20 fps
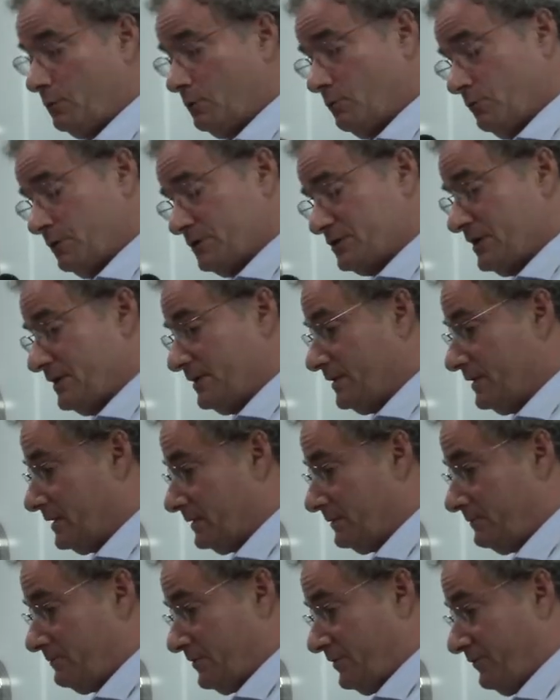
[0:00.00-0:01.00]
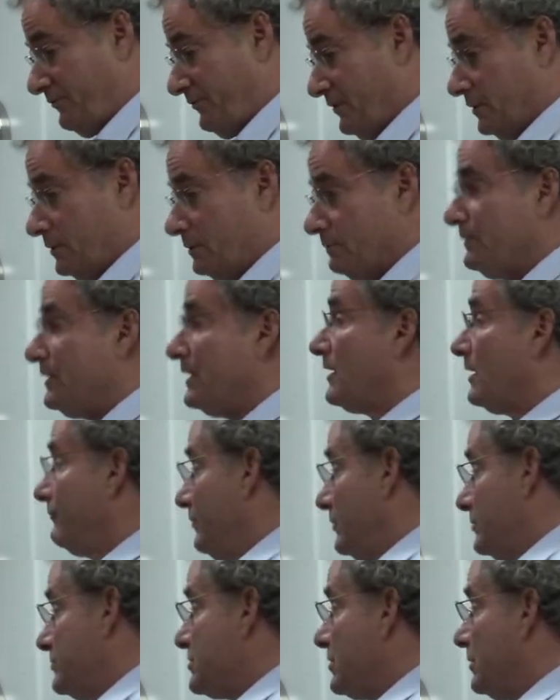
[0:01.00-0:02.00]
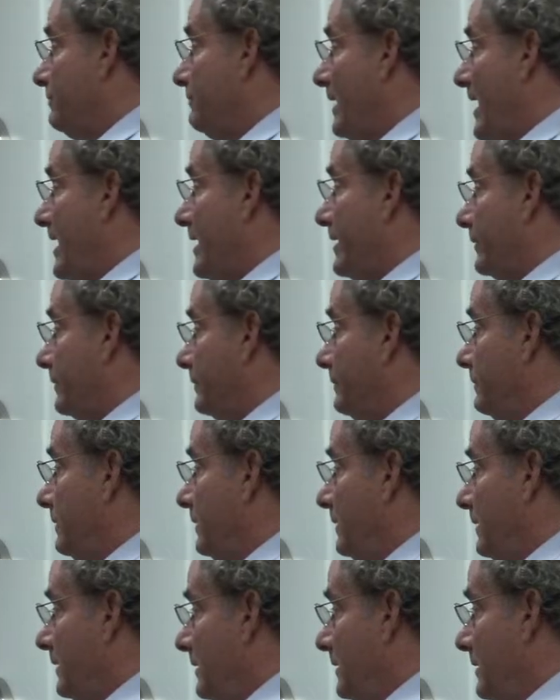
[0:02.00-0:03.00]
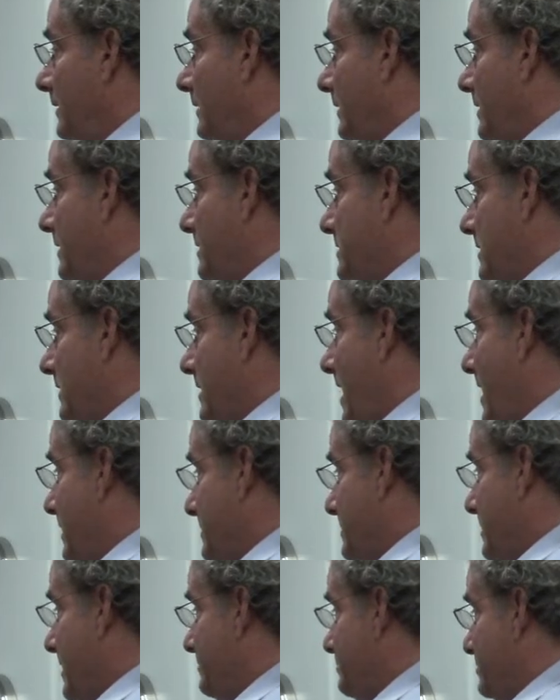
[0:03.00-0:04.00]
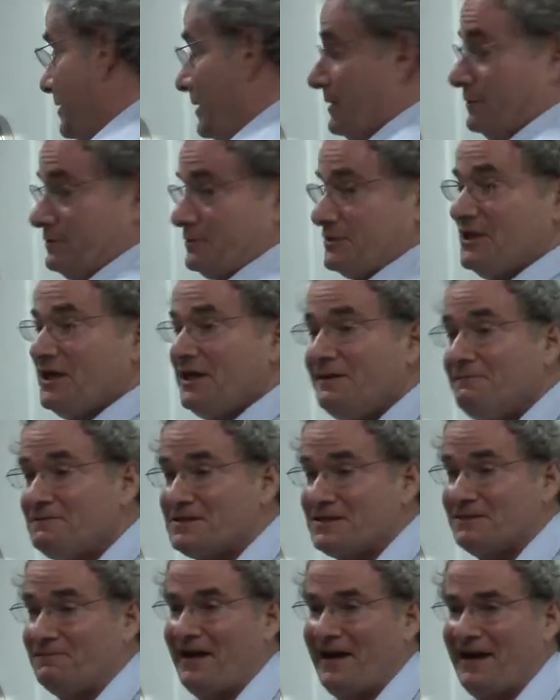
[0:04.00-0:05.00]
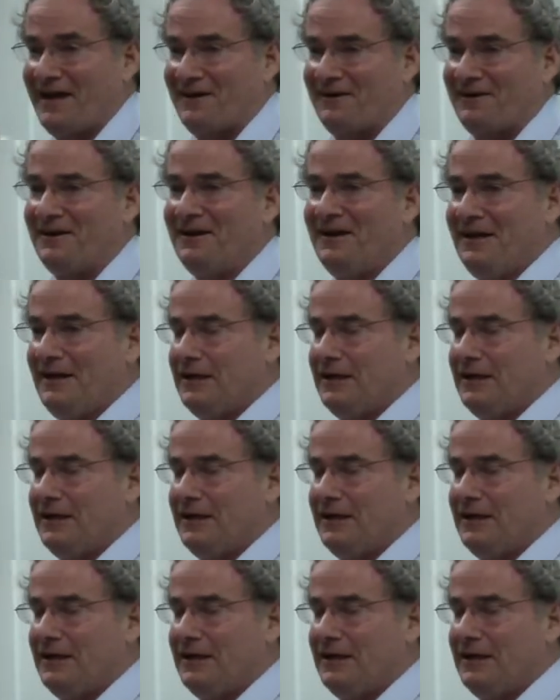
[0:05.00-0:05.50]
was in the film, that our votes don't matter, because a lot of times they don't seem to matter.